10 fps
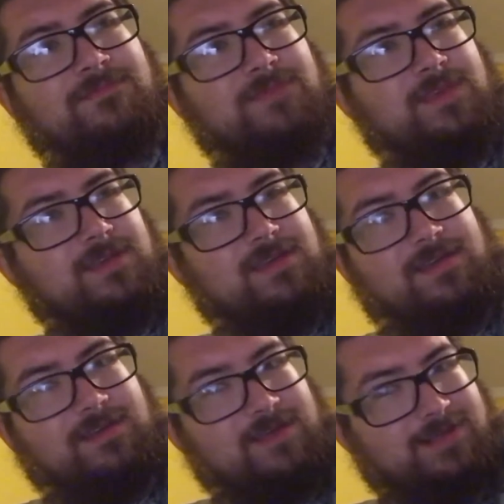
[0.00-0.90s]

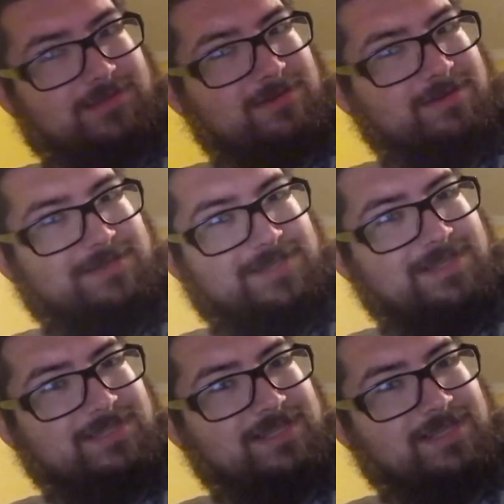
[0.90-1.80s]
uh, as well as
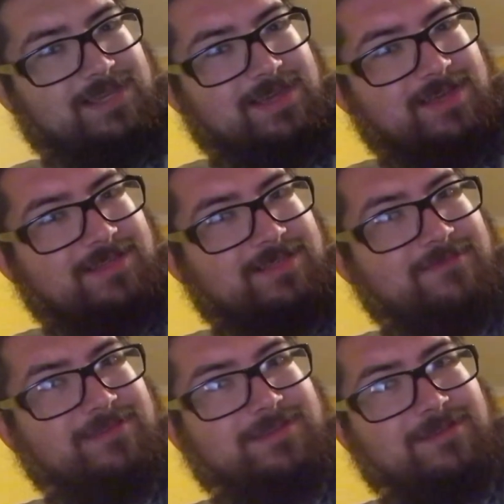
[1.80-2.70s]
Angelica and
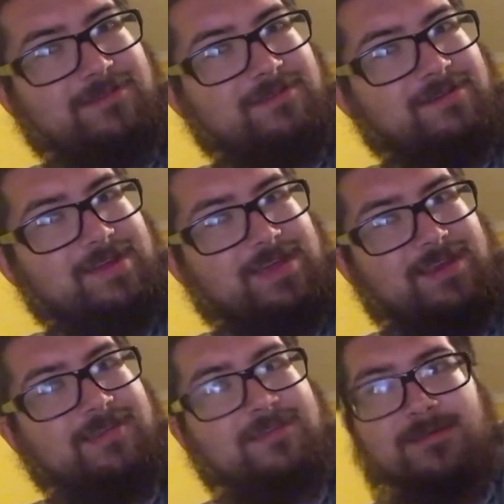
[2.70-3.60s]
Timmy Turner.
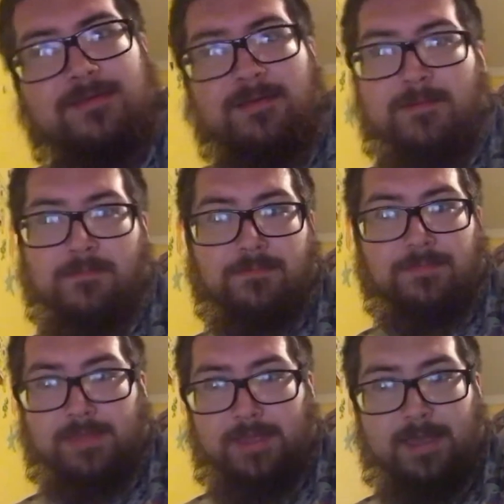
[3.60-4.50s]
And,
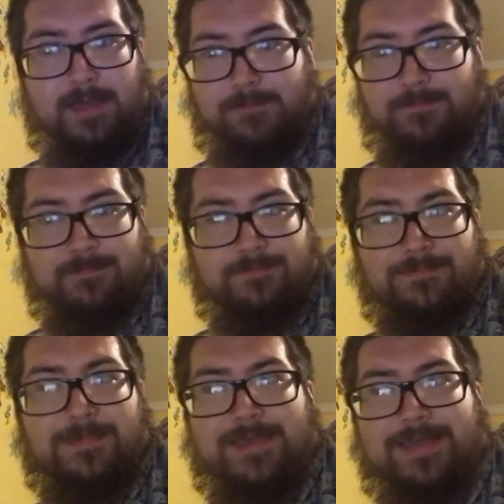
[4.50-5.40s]
yeah.
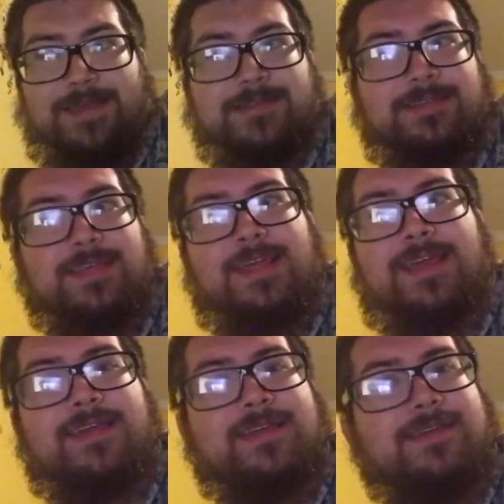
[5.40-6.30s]
Yeah,
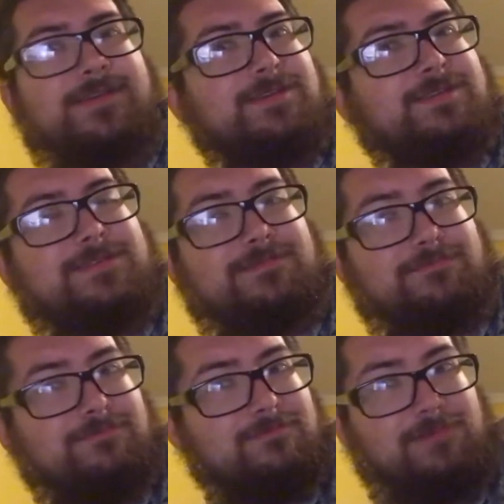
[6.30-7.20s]
yesterday is
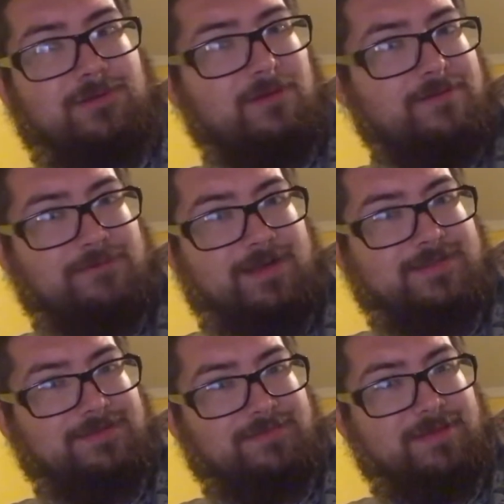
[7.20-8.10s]
quite
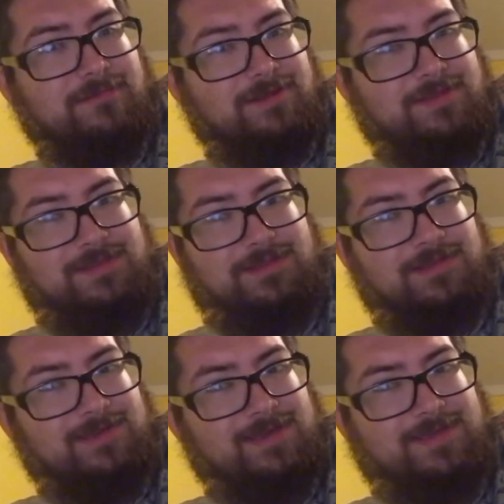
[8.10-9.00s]
possibly one of the
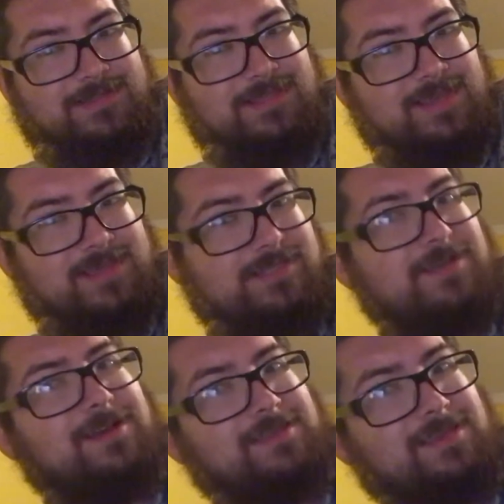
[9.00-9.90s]
luckiest days
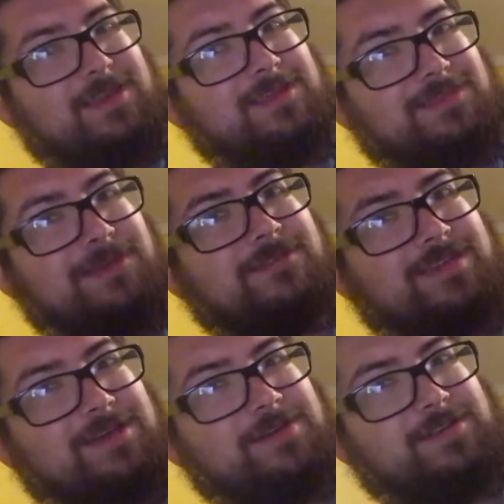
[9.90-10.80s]
on getting new
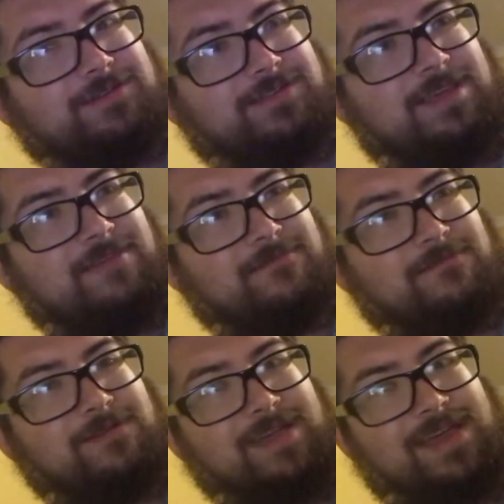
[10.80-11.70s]
characters that I've
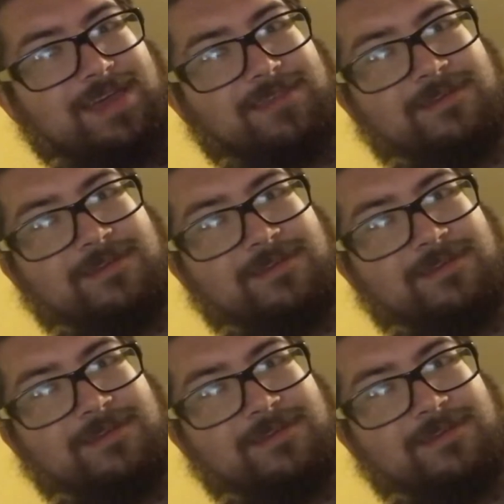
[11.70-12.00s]
ever had.